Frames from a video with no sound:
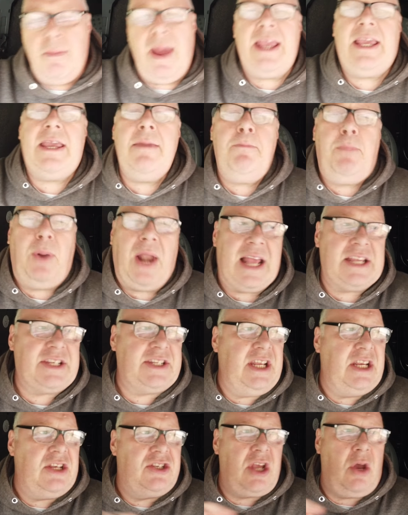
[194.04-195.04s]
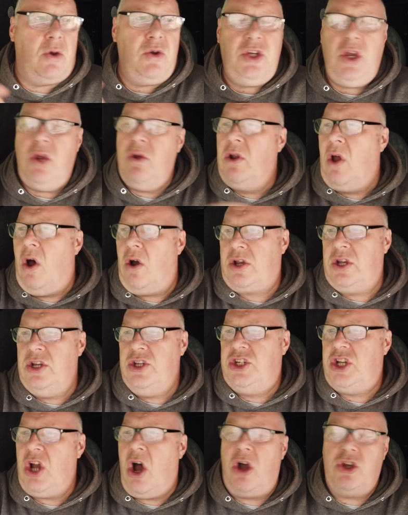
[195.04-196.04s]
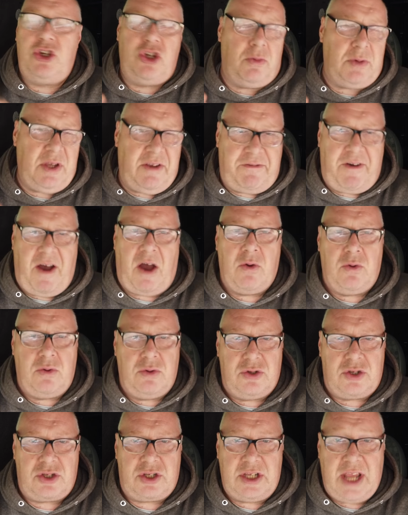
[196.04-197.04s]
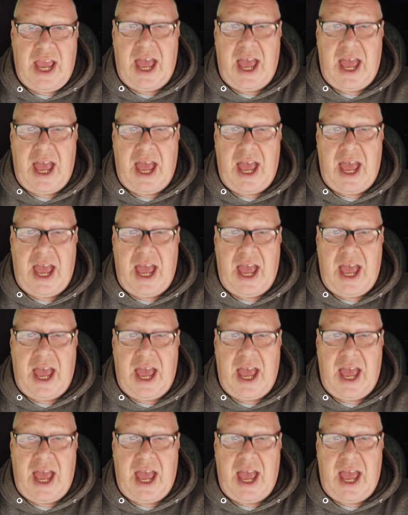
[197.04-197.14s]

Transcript: Making plastic so you lot can charge up your phones.